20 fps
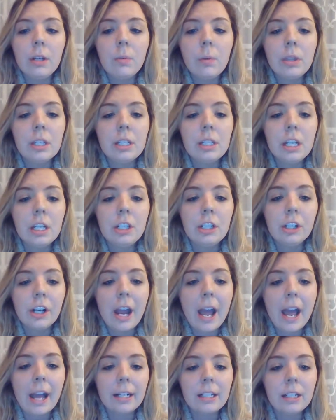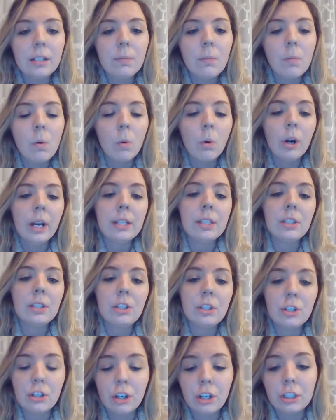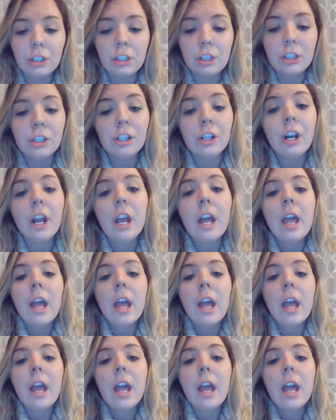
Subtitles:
with the teacher acting more as a structure